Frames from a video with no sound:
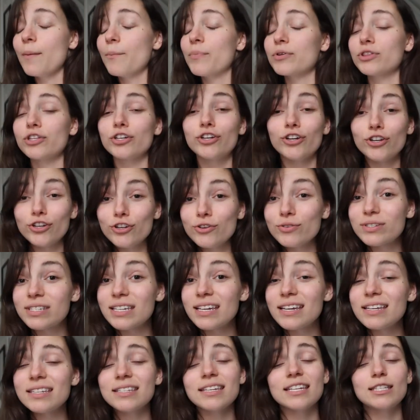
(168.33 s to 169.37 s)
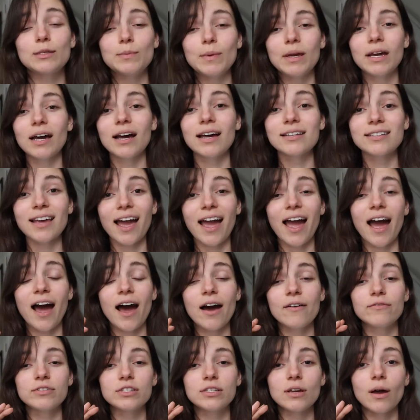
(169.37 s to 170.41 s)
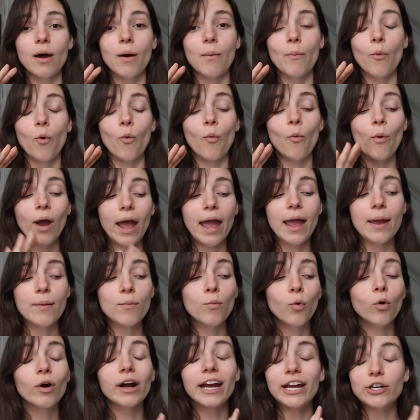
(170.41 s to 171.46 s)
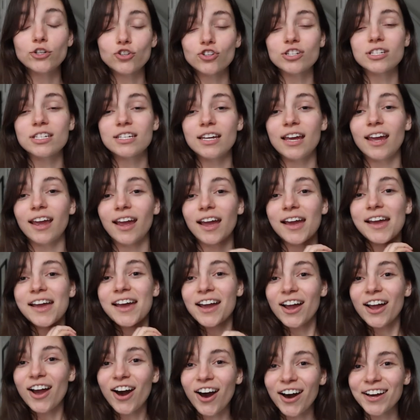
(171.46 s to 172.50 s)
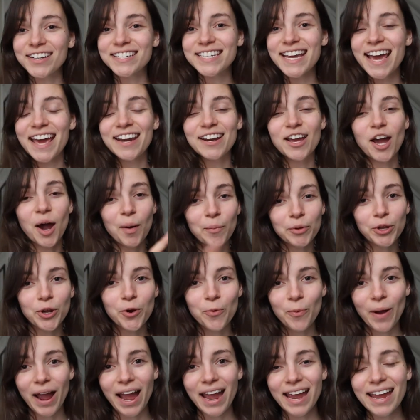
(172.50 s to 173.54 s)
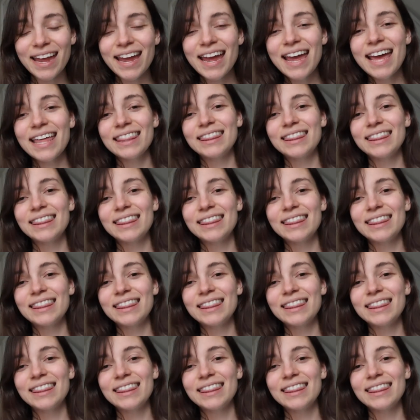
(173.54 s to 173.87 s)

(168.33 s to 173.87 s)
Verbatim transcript: but the good news is it's because I have some way more interesting content coming your way